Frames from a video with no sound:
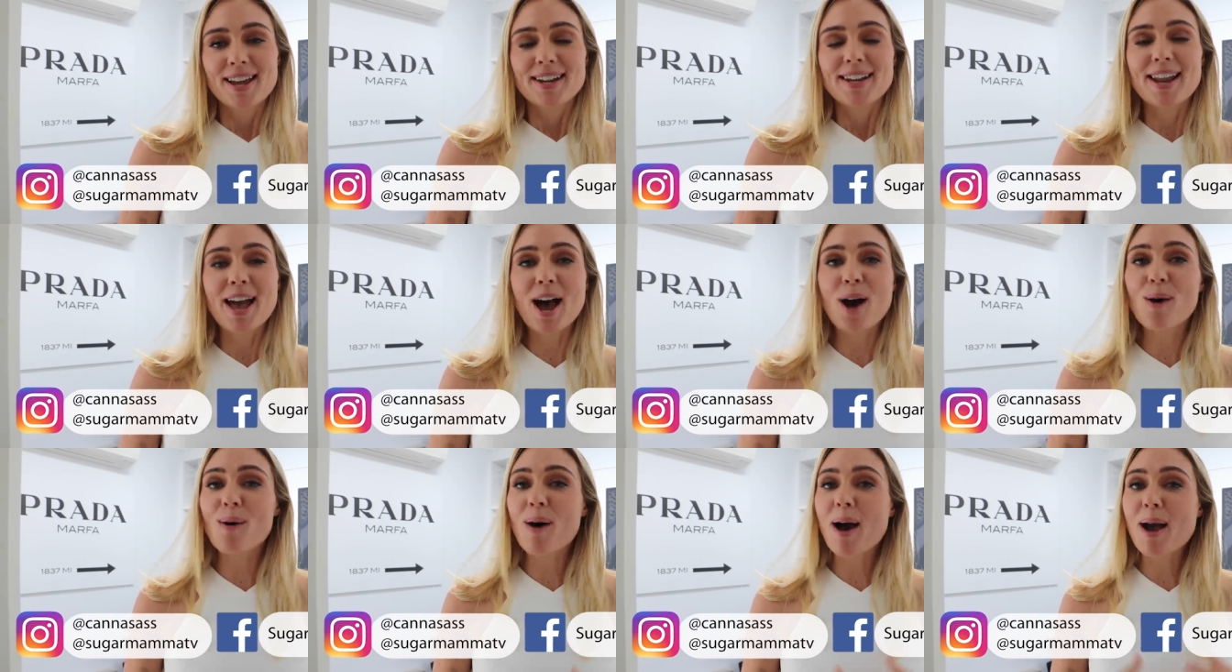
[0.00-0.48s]

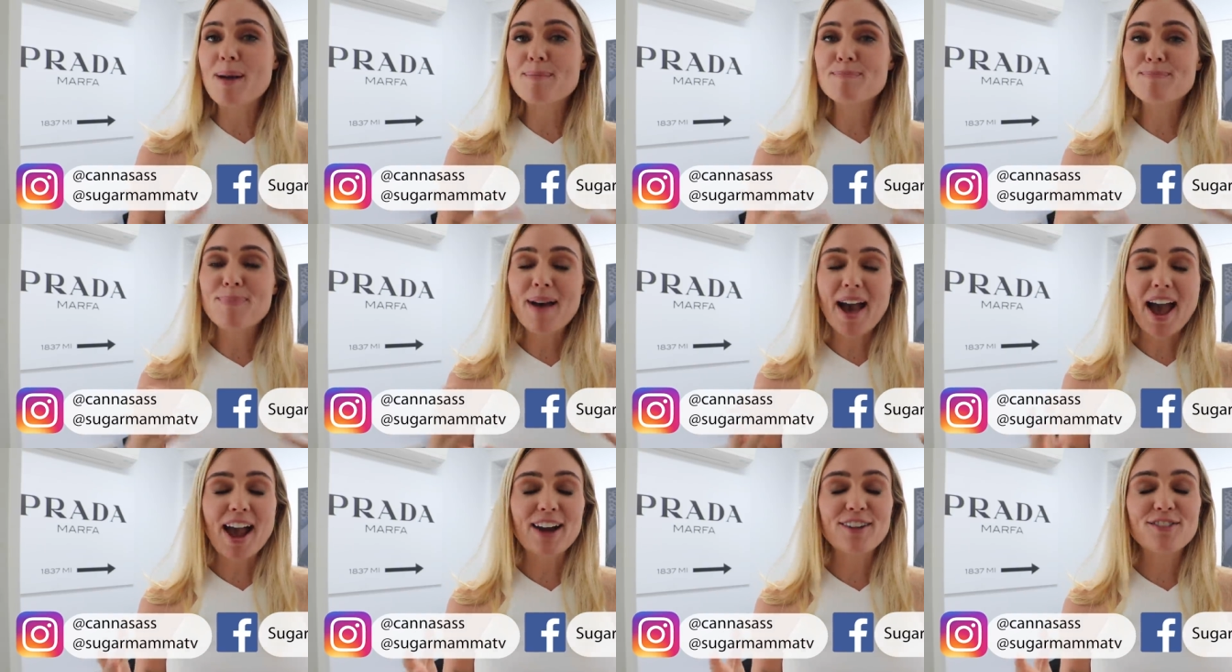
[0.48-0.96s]
Now I'm
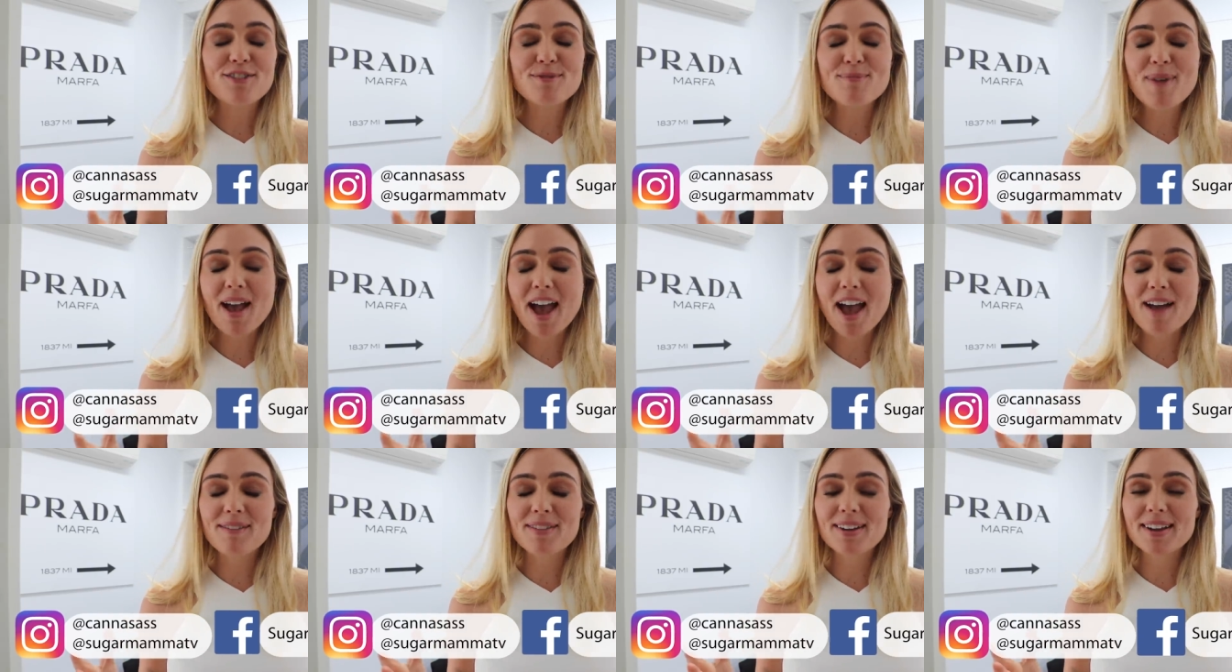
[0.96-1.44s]
back from
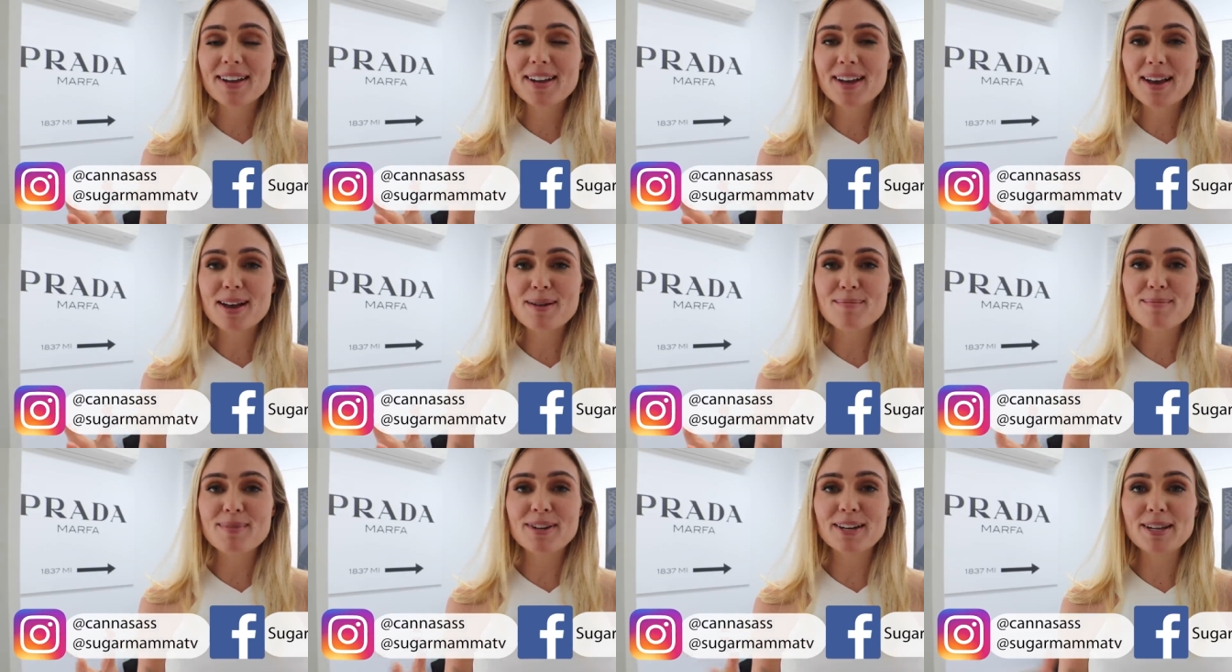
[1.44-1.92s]
having
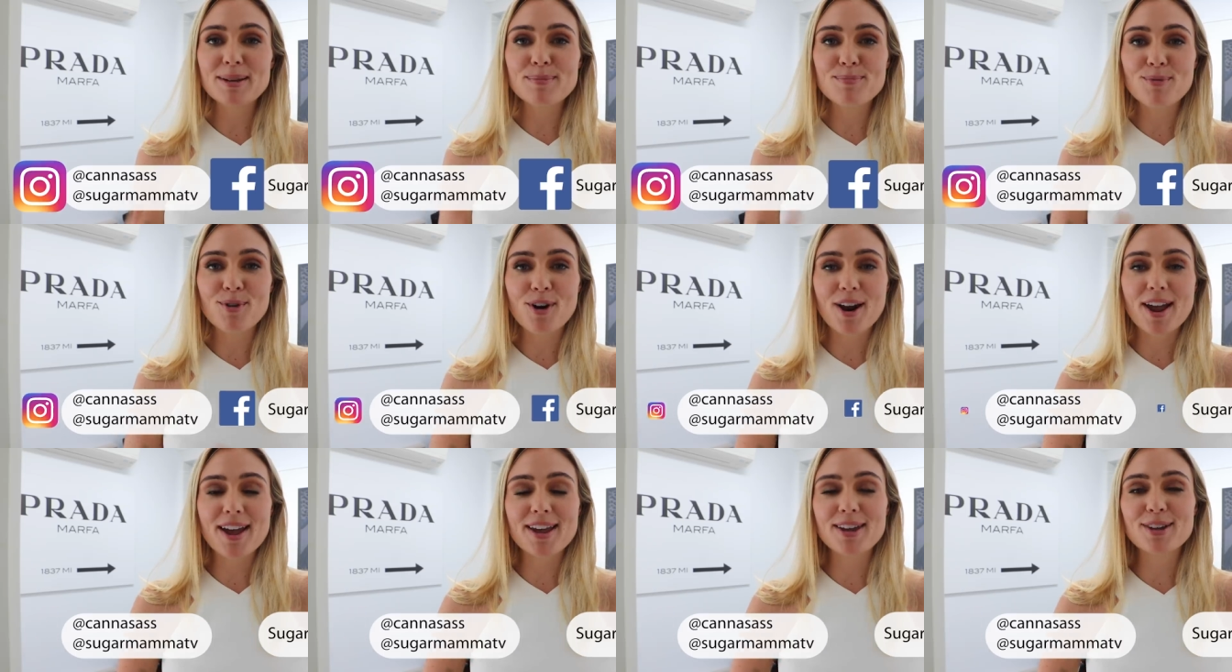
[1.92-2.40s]
a mini
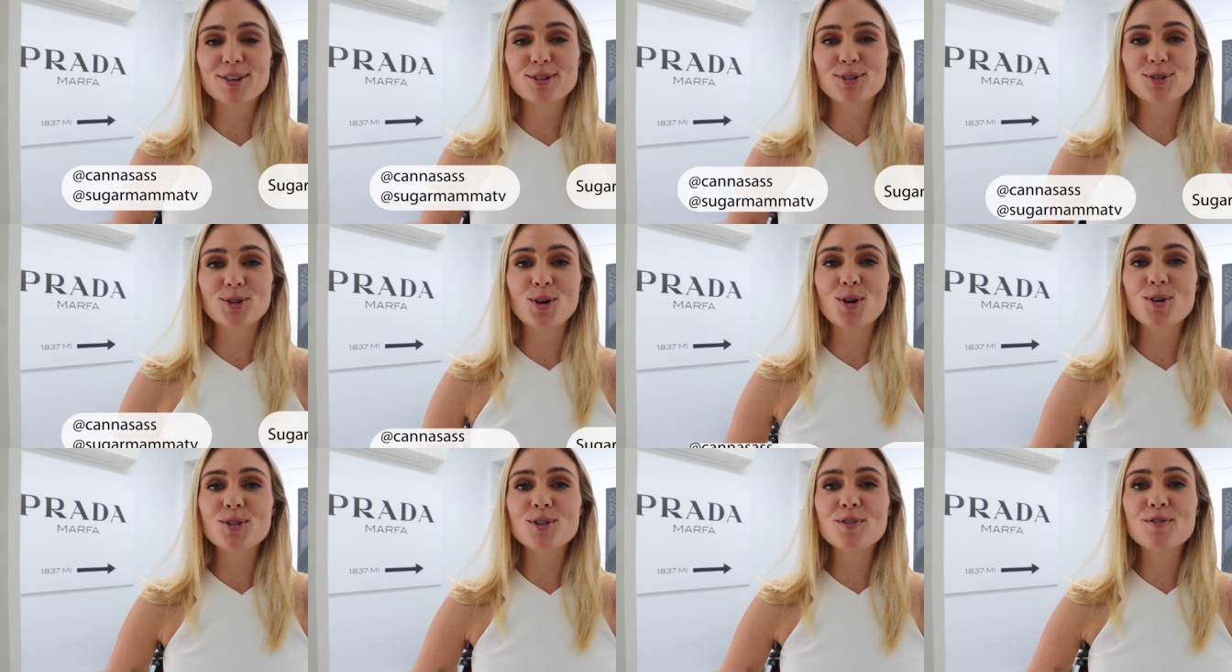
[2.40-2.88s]
break,
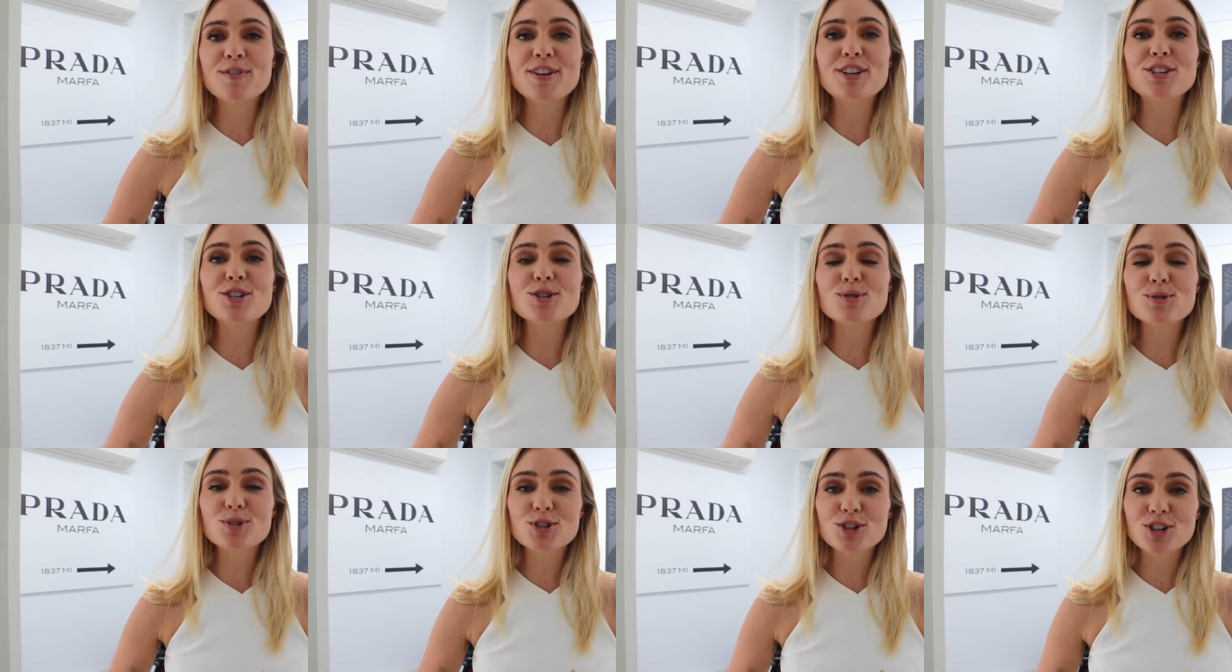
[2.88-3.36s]
so the
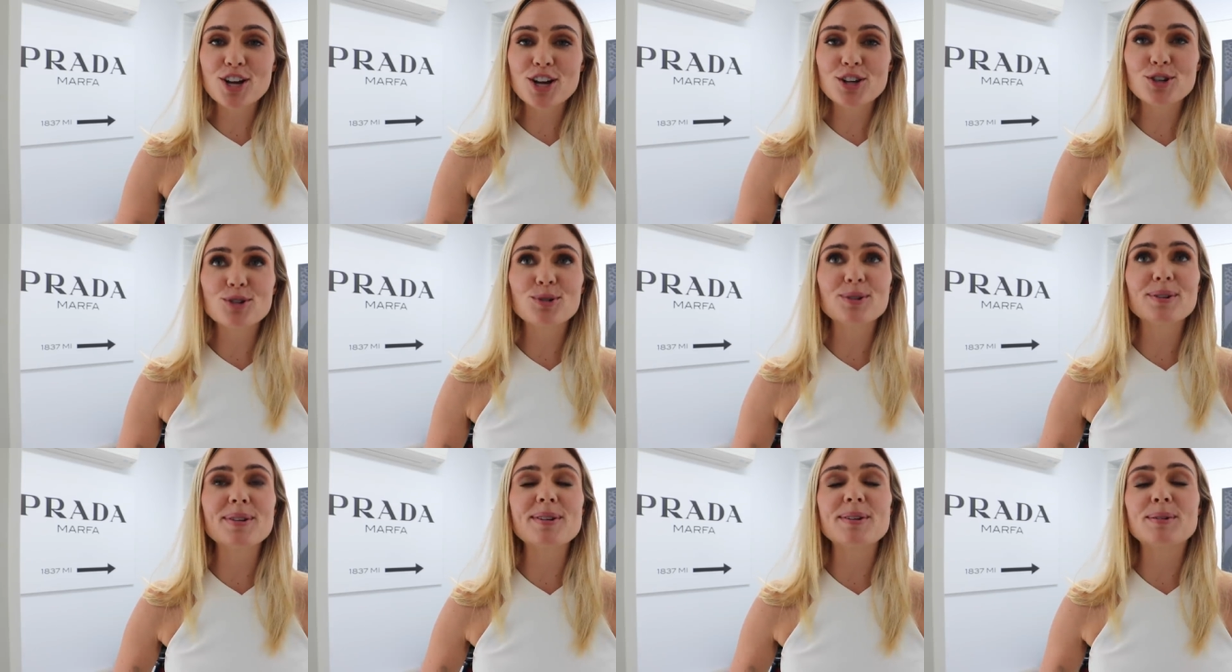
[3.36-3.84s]
video
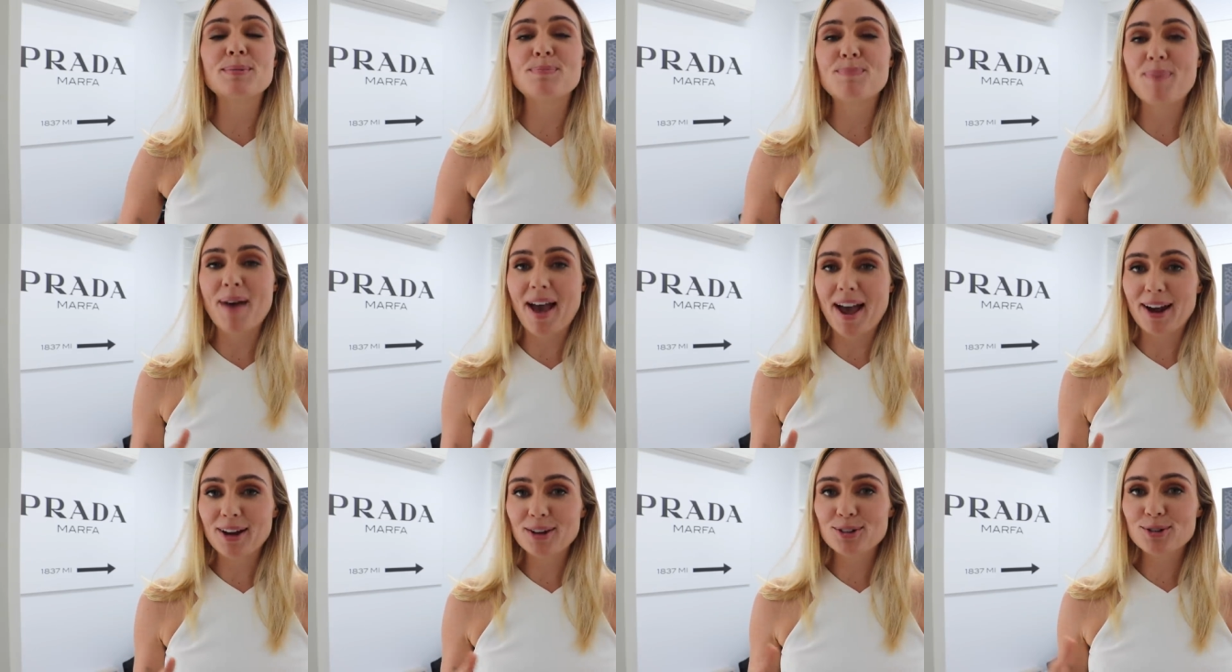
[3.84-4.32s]
schedule is
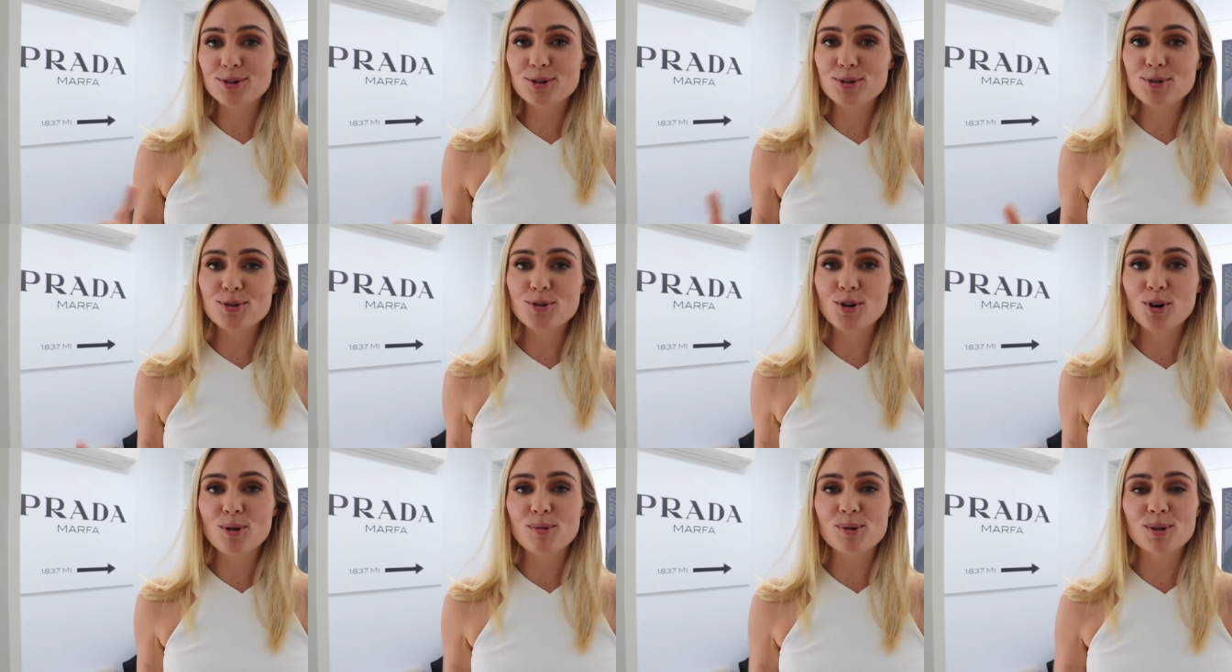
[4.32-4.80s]
back to
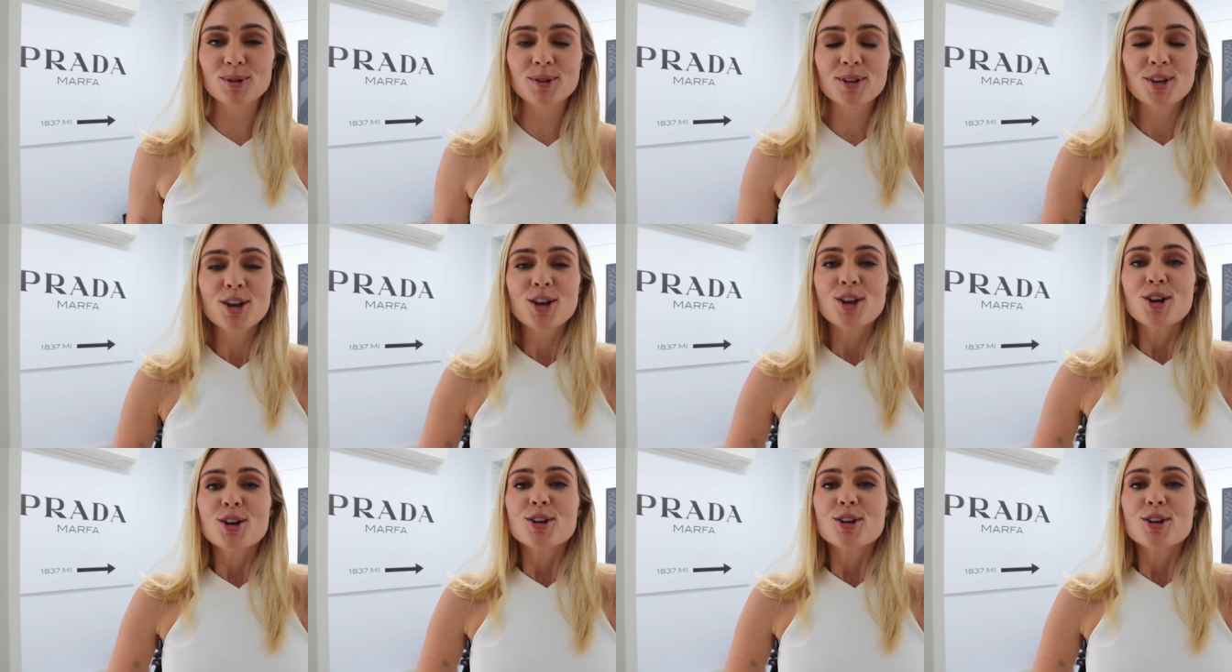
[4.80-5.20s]
normal.